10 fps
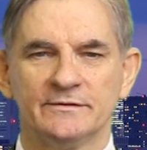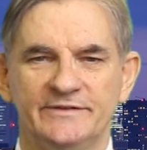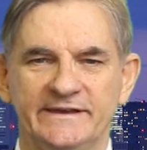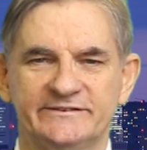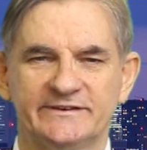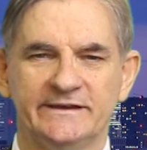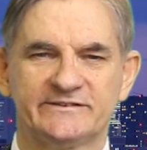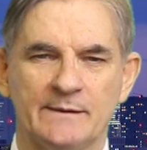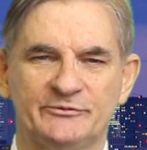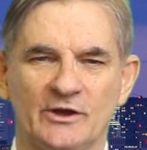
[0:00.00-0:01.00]
This
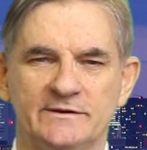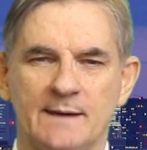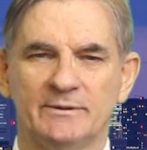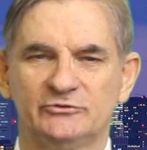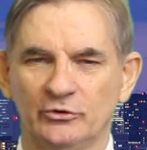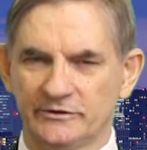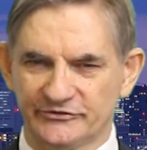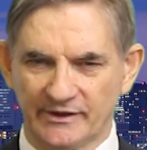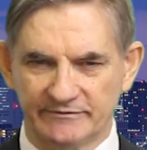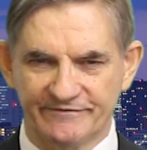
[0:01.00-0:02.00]
is episode number
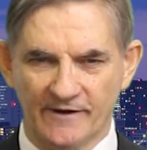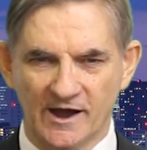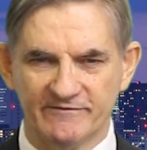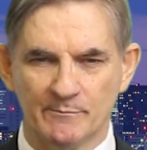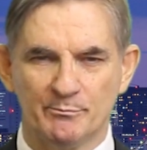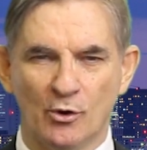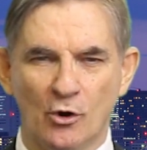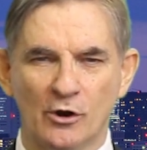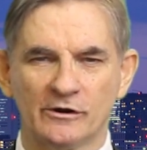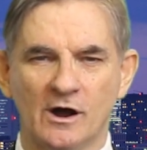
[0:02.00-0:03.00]
275,
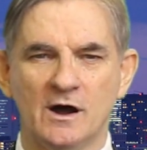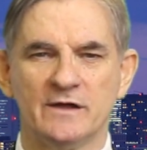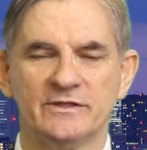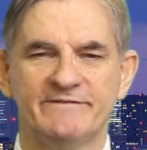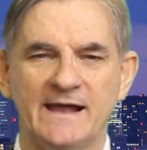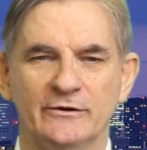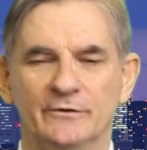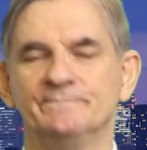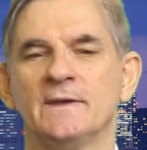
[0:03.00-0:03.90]
Pour on the Value.